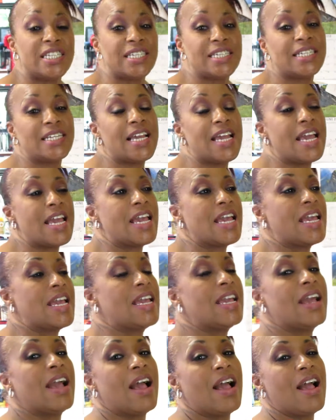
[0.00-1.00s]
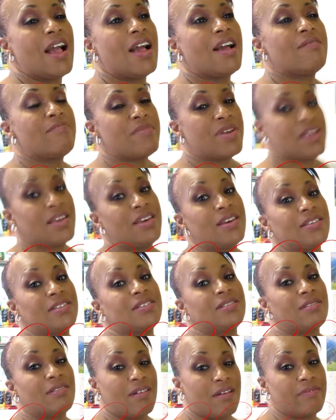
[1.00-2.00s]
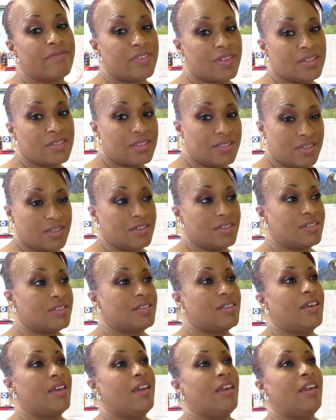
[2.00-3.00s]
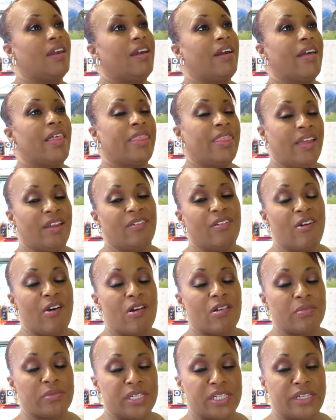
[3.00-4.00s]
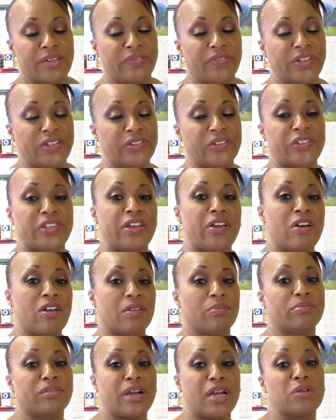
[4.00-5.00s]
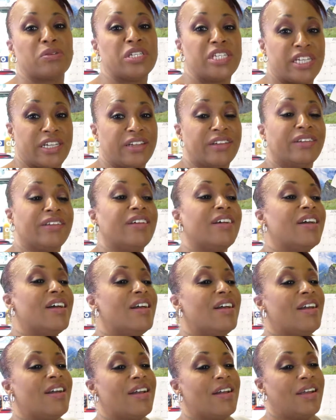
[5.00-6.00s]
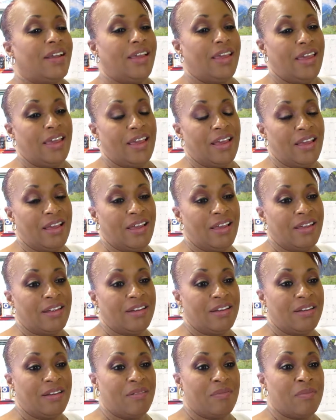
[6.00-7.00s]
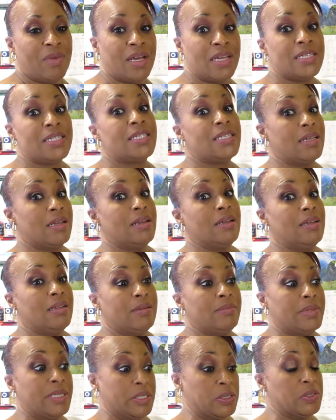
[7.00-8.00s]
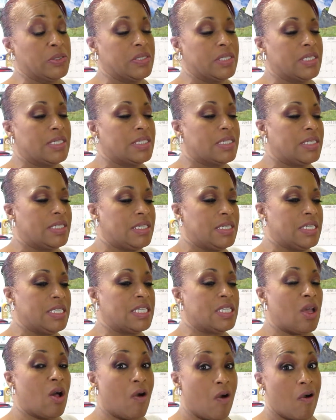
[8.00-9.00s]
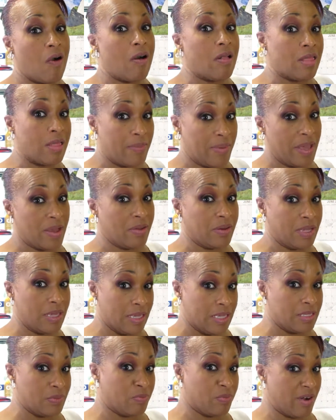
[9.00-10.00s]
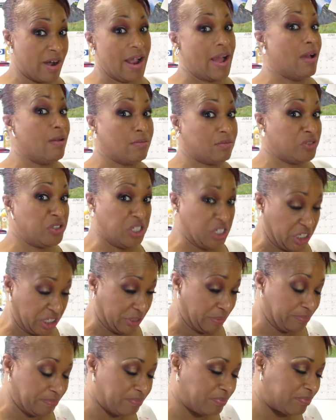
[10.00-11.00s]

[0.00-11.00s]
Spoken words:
today. My kids love these things. Like, they don't call them chicken fingers, they call them brown chicken. And my son, my oldest, is all about his brown chicken.